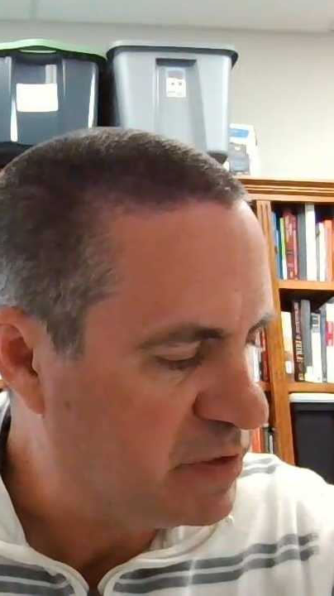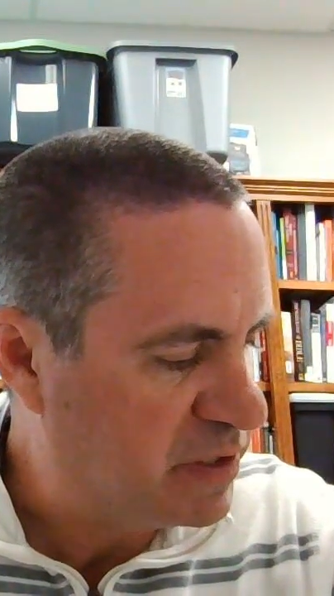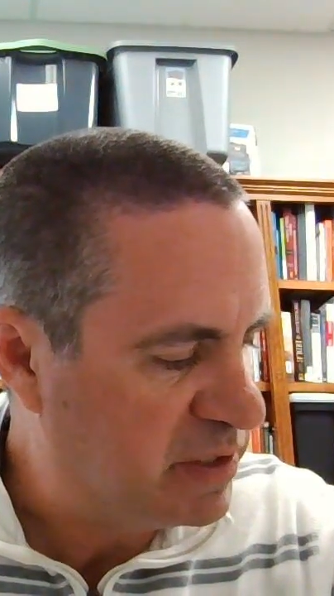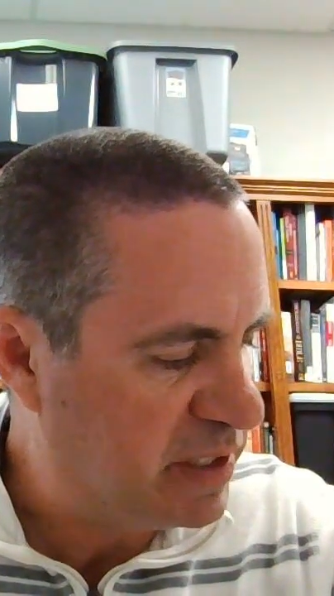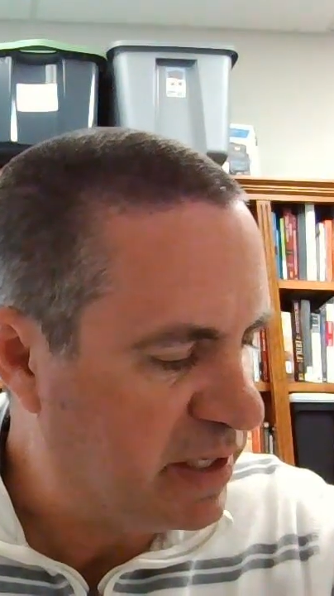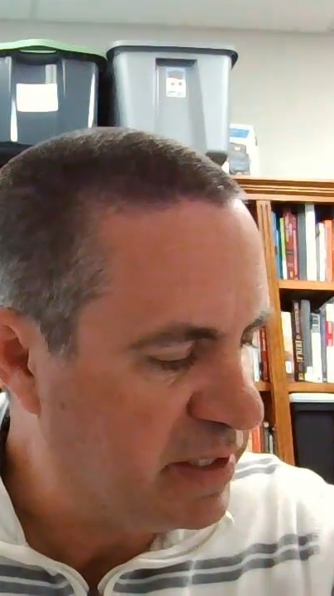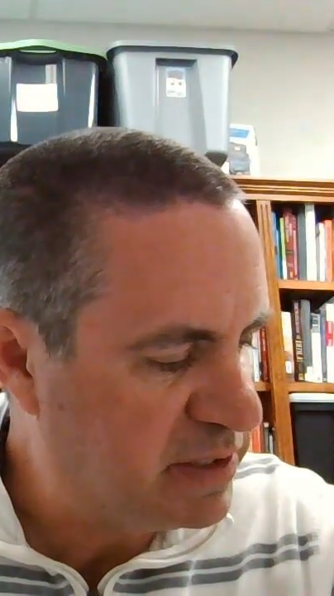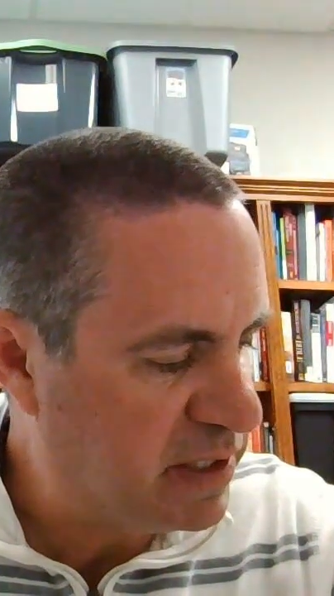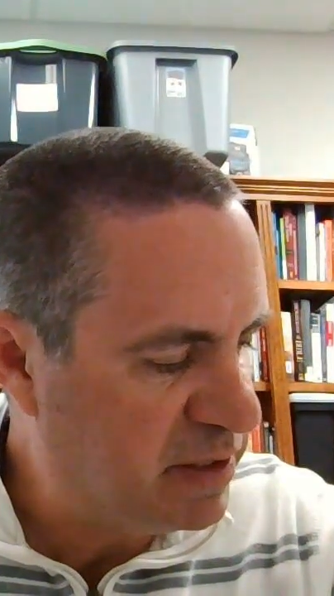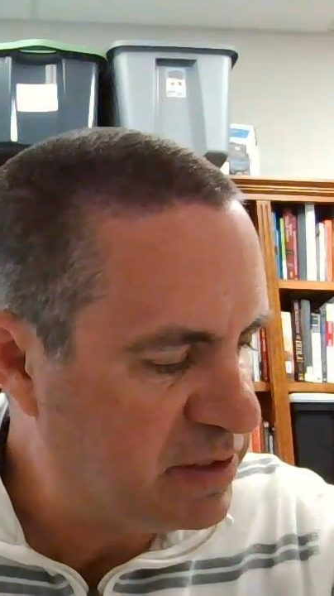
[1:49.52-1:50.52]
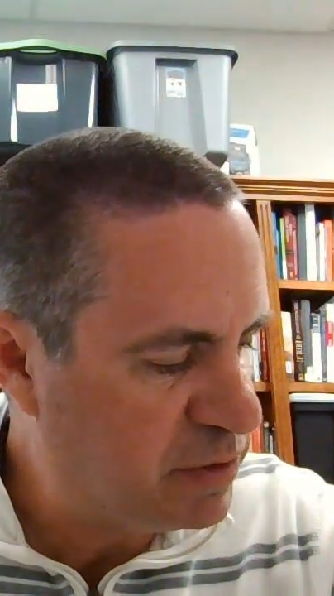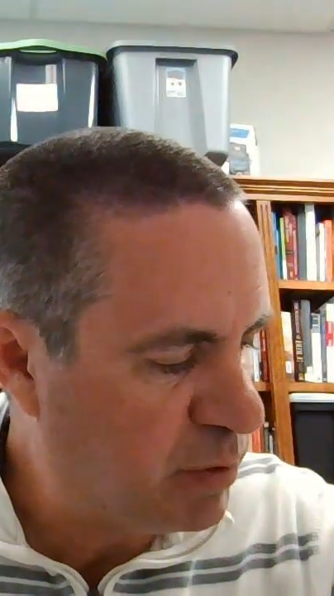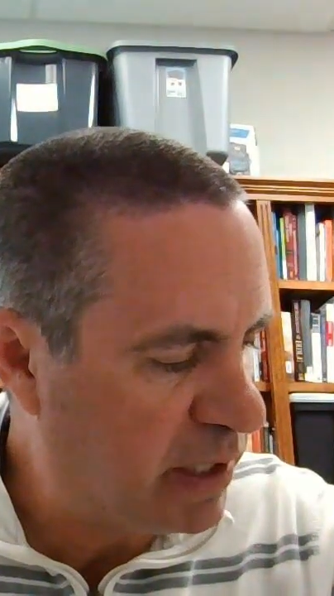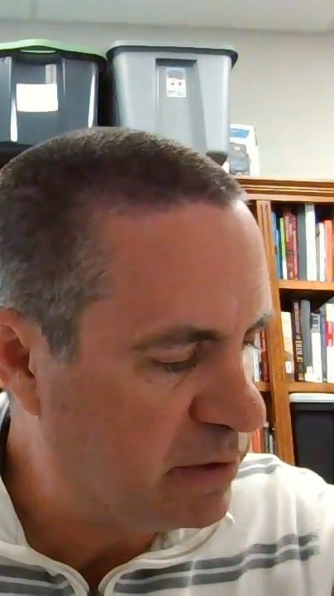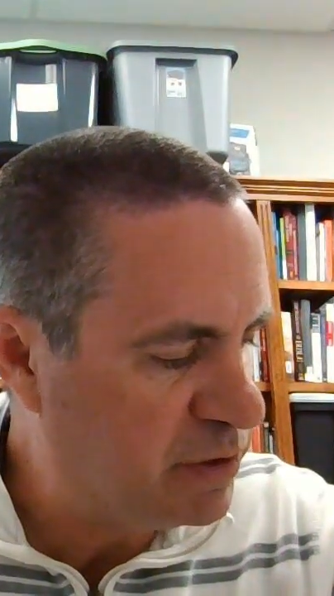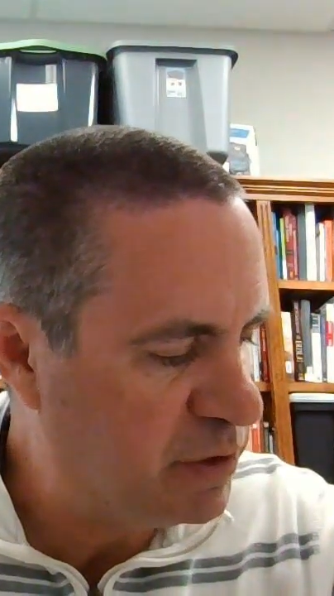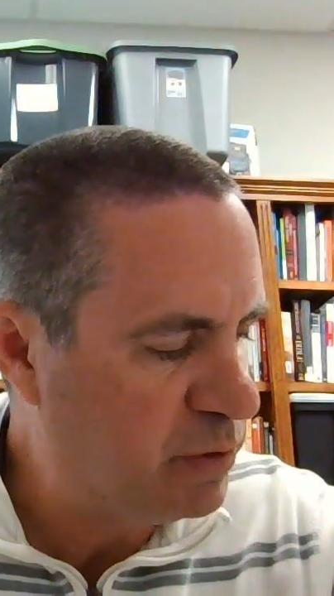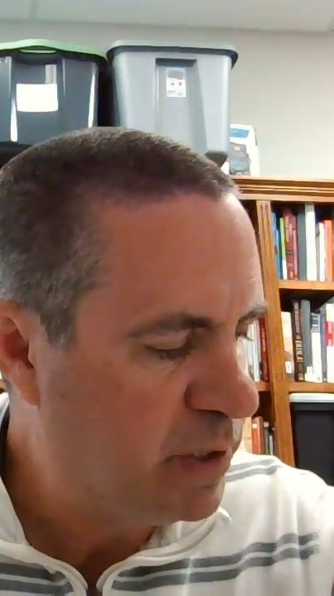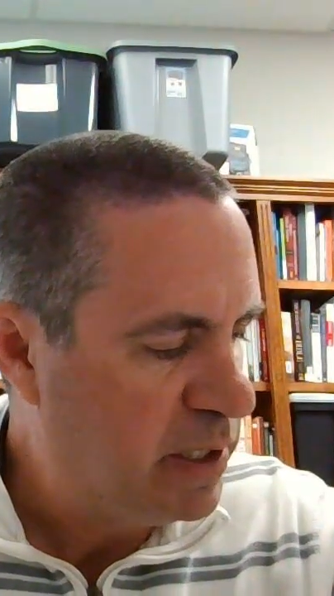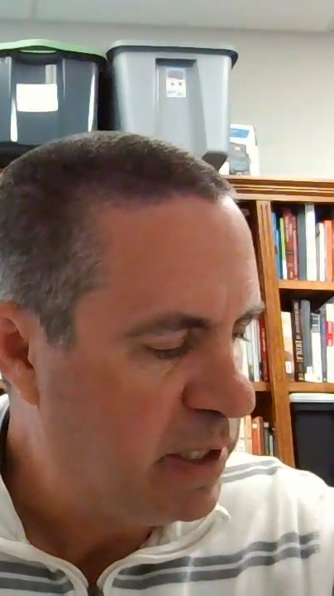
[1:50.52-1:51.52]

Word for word: Verse 16 Then he said, This is what I'll do.